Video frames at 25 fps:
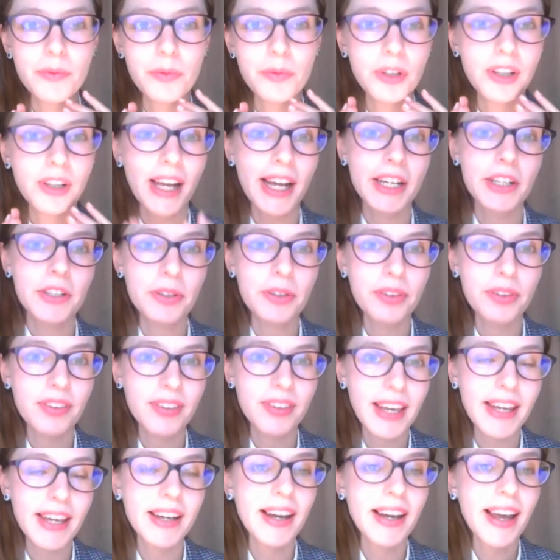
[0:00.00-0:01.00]
would like to
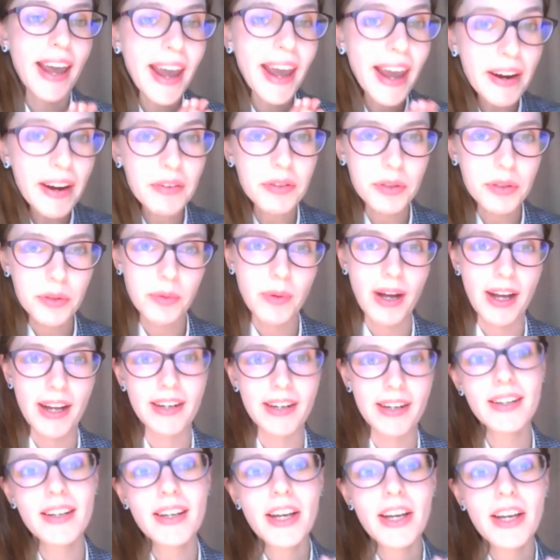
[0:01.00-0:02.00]
thank
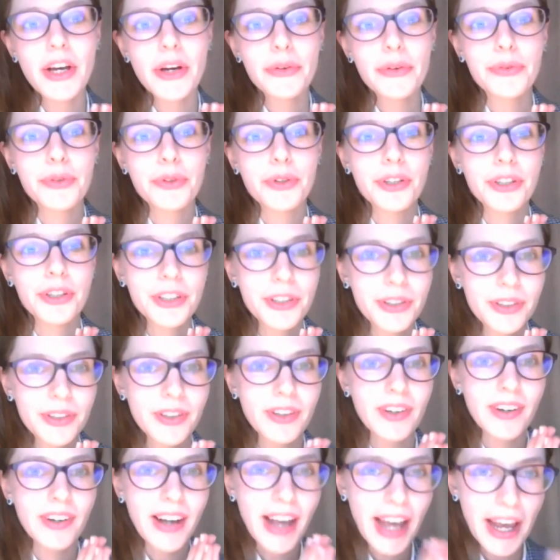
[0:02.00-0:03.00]
everyone for
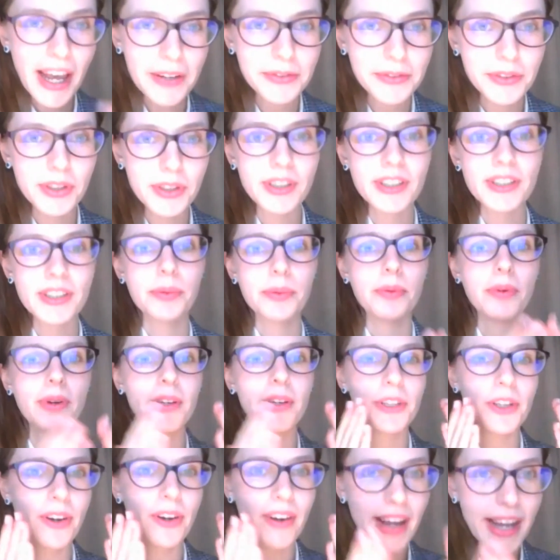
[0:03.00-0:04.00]
your effort,
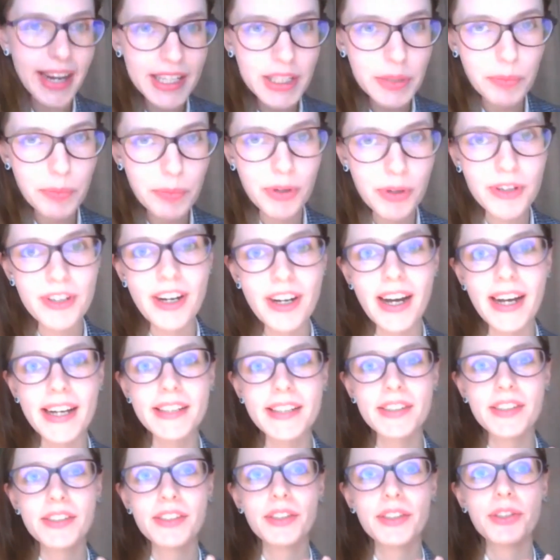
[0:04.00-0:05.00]
your
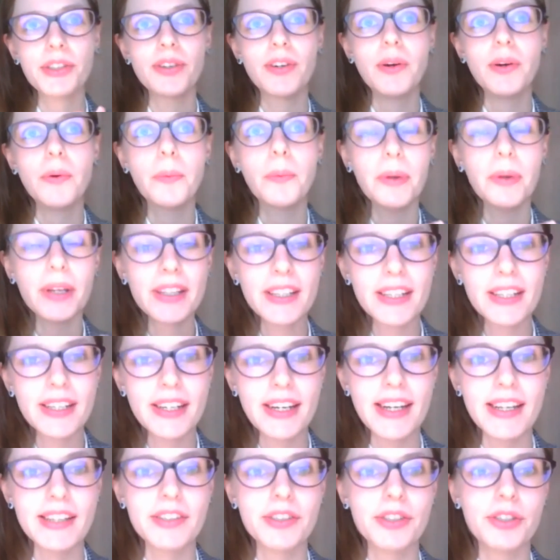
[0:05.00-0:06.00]
expertise, your
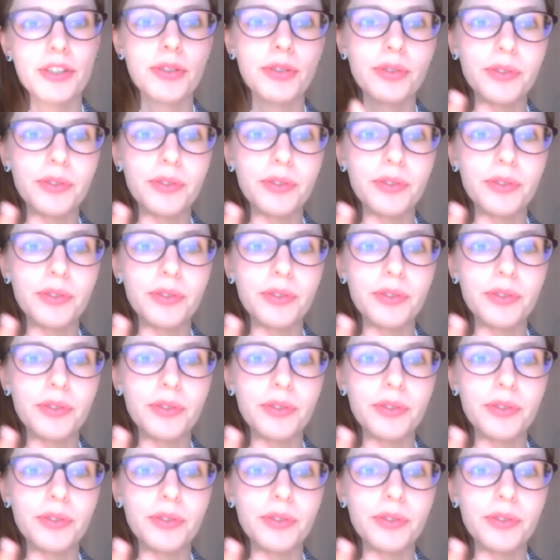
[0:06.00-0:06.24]
willingness